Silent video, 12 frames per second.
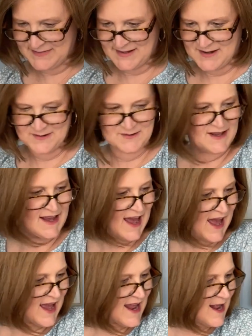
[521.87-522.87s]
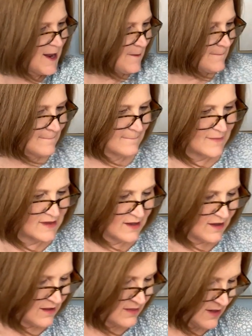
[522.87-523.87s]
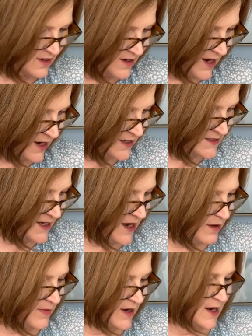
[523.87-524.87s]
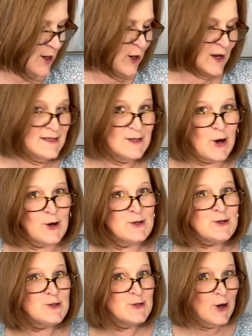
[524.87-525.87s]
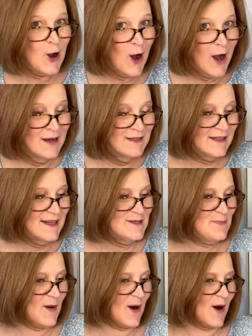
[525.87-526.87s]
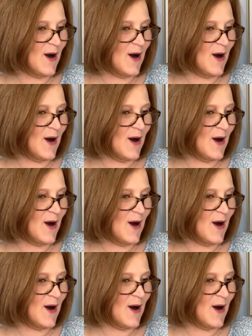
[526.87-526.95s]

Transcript: Okay. The next item in here is our chocolate bar.